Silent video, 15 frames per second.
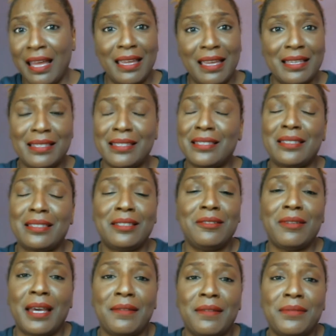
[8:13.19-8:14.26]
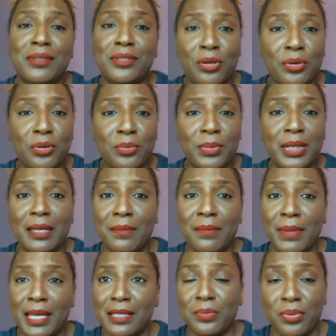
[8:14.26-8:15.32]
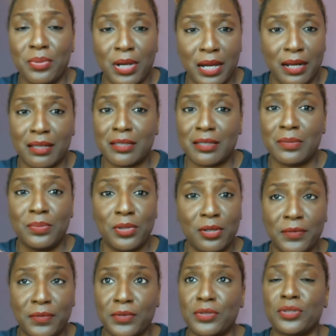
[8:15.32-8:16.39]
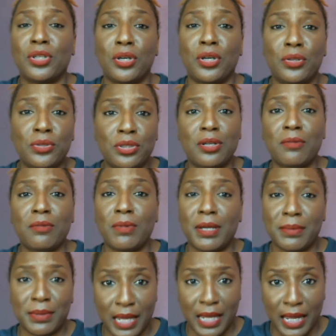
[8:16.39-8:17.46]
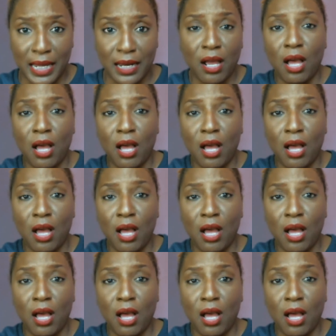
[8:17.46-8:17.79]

It's, you have so many amazing products. Beautifuls, go to their website.